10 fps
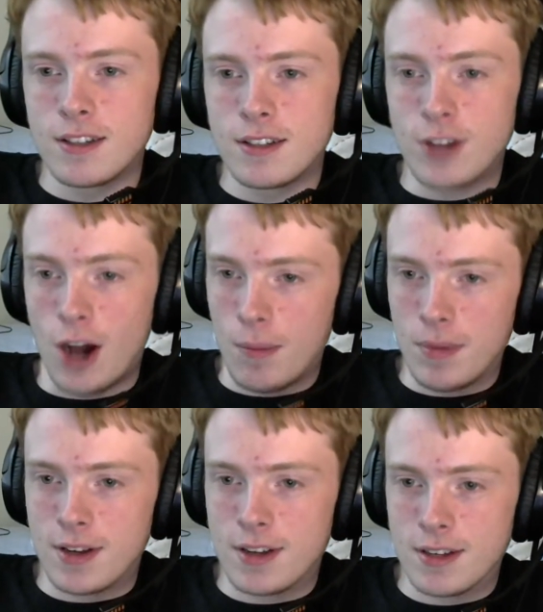
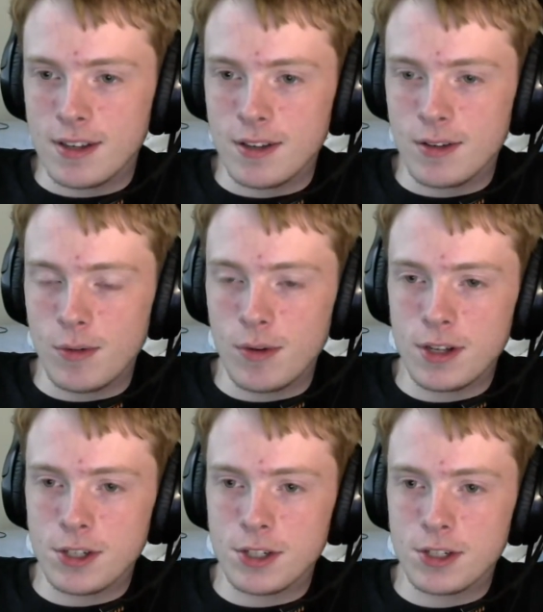topic,
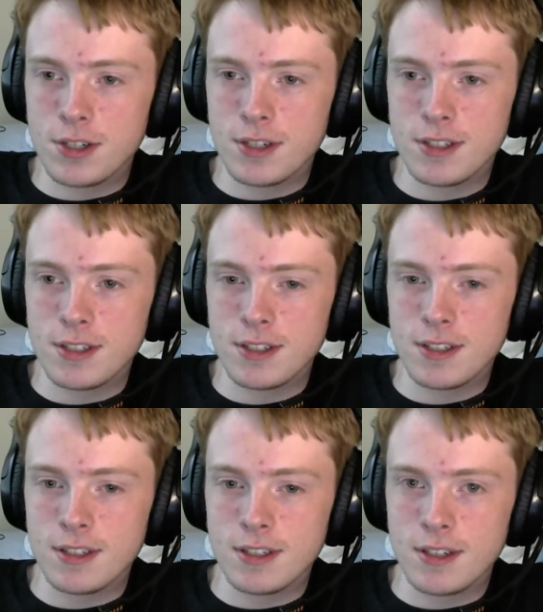which
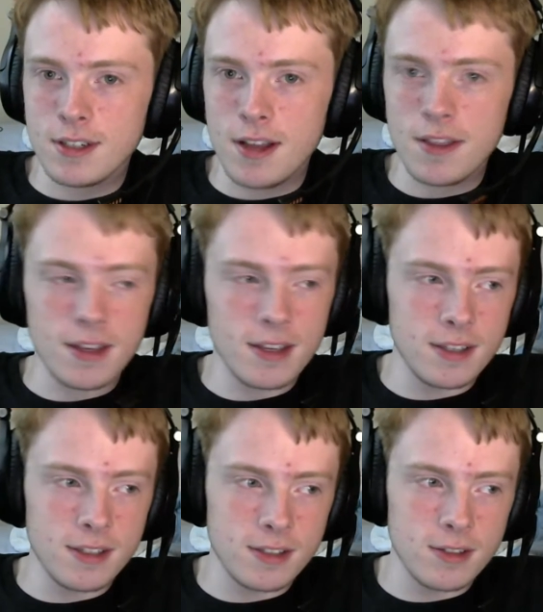I think
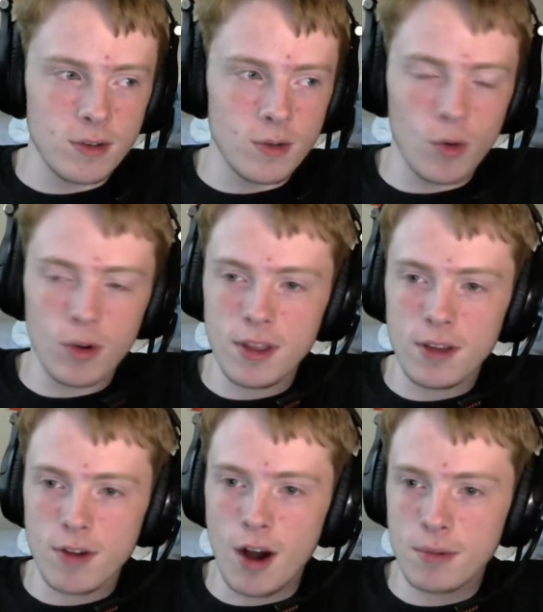is worthy of
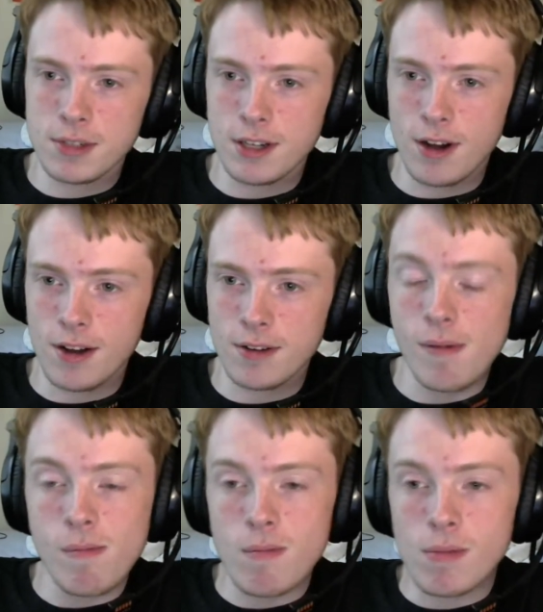commenting on.
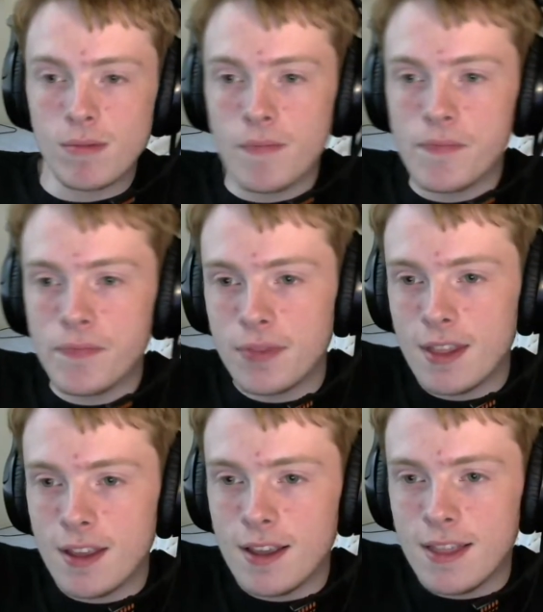
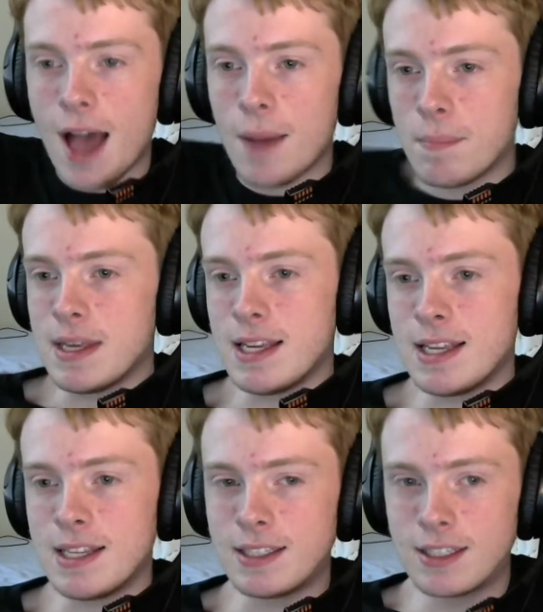That
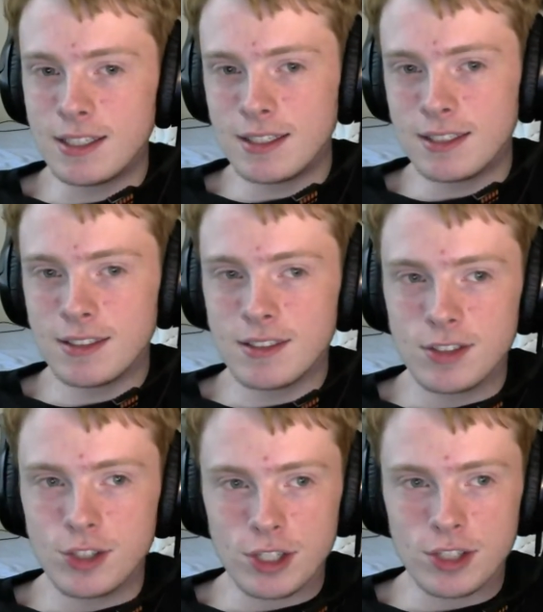being
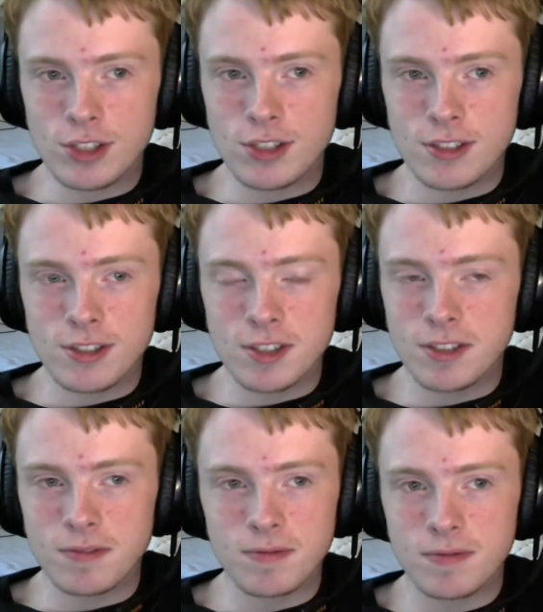just
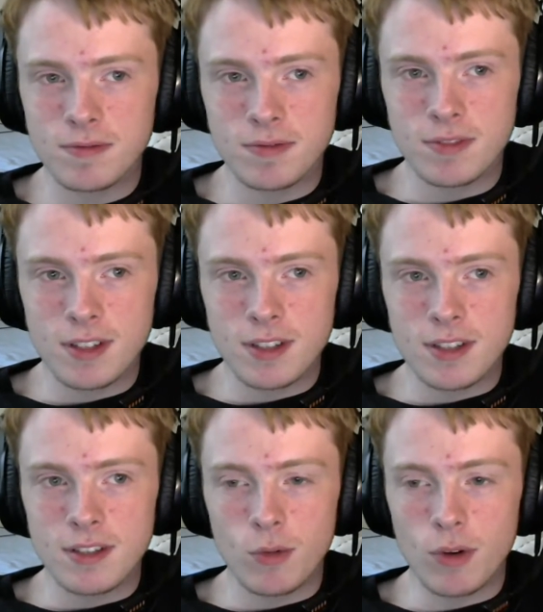
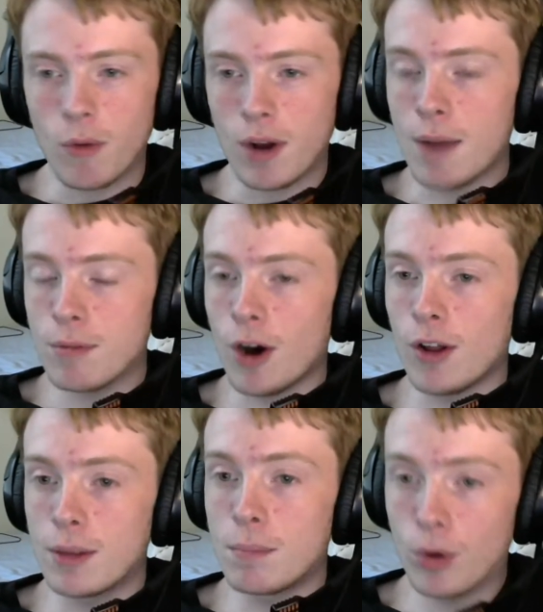what, what I'm
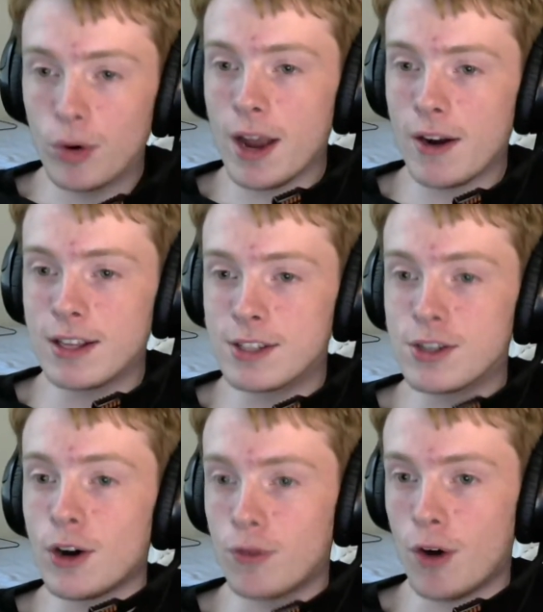calling Bulgarian
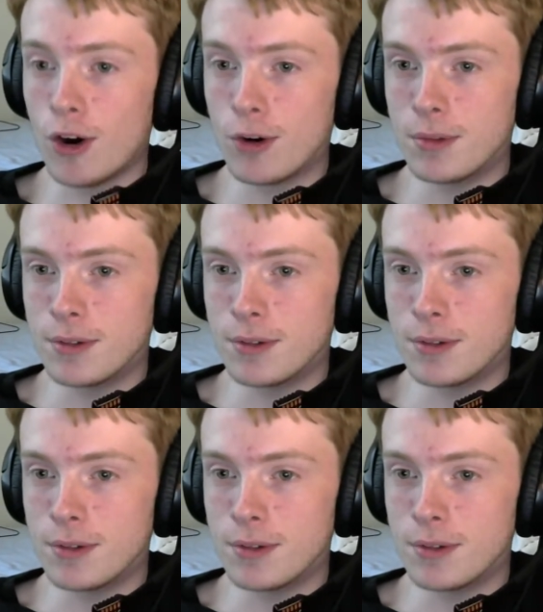self harm.